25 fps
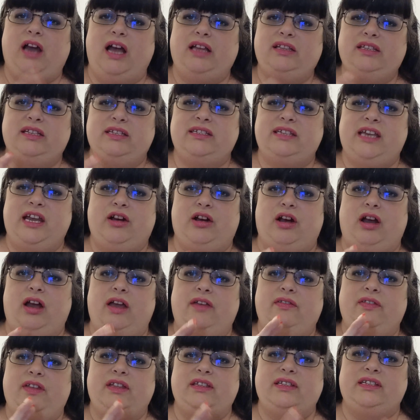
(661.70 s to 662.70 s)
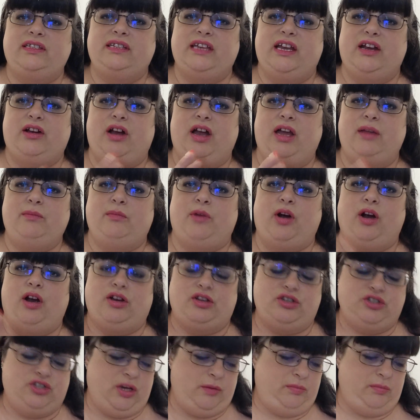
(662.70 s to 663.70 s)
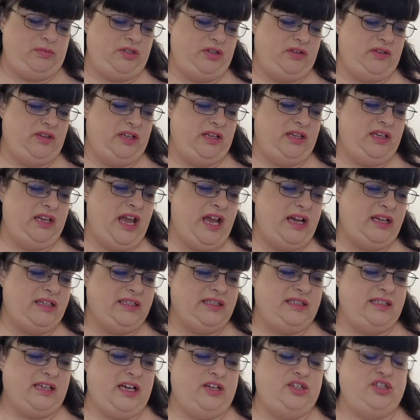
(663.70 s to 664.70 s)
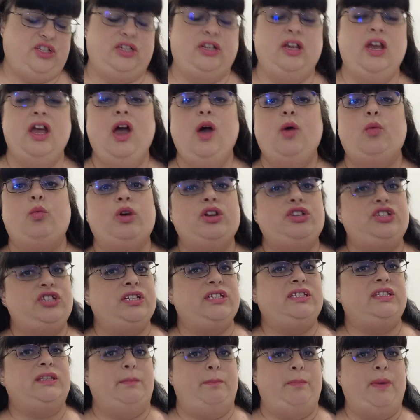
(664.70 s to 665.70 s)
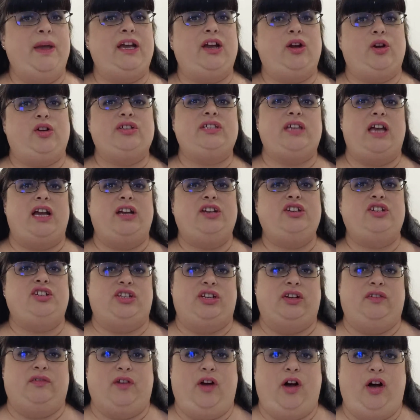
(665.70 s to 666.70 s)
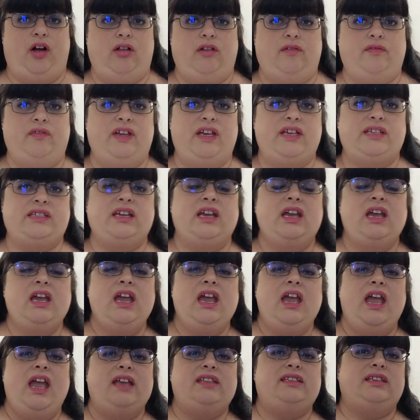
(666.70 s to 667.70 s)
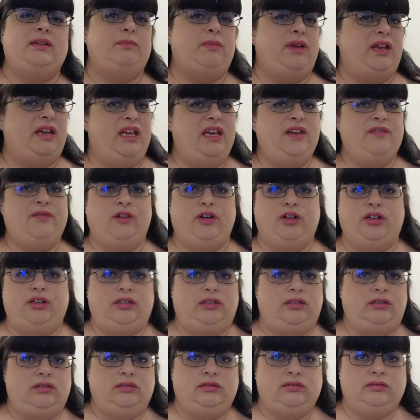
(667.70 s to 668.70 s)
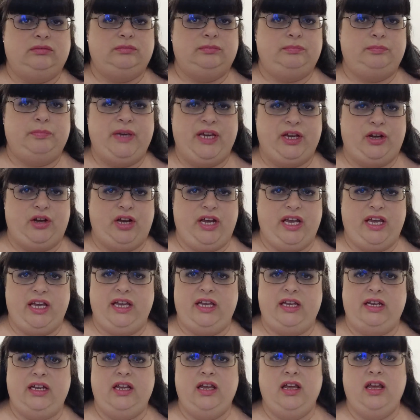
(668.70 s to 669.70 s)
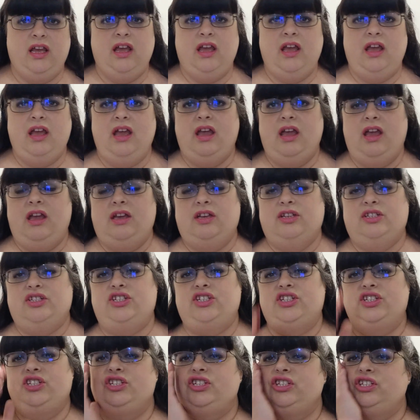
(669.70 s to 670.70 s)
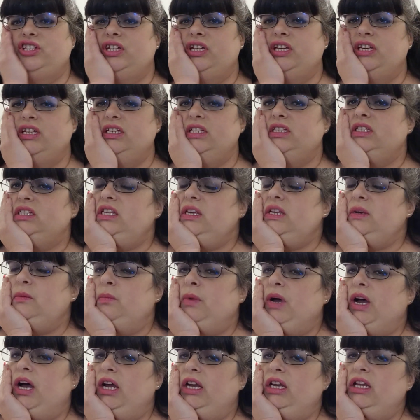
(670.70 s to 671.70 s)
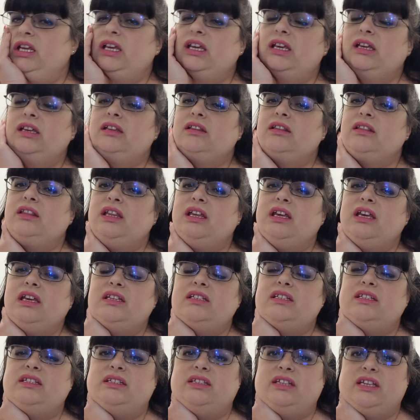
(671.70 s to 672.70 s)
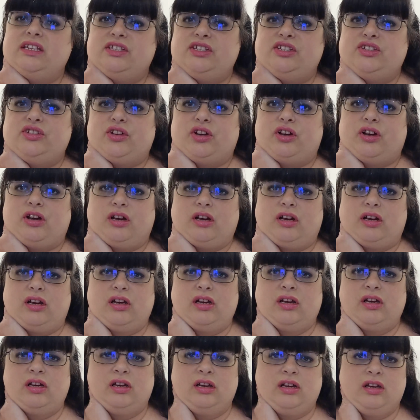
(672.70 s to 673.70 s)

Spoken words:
got to Sara, and then Sara and Mark jumped to the next section, which is the bigger section of all of this. It's a medieval period. She's embodying the sister